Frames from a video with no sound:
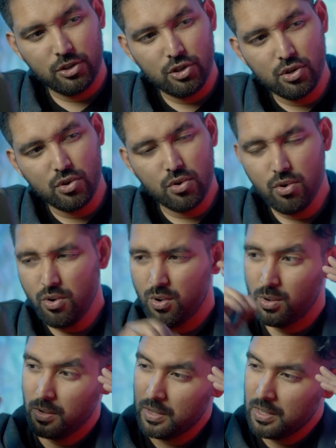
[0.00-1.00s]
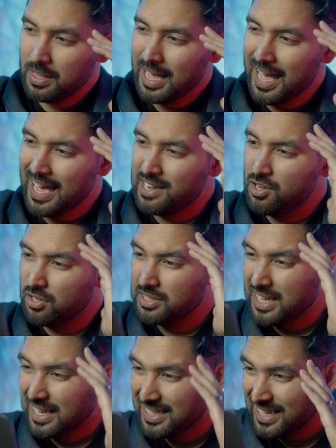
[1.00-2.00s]
you and
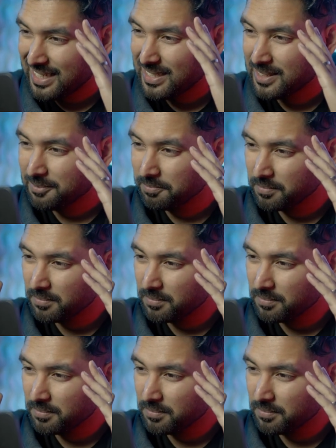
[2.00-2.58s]
your success,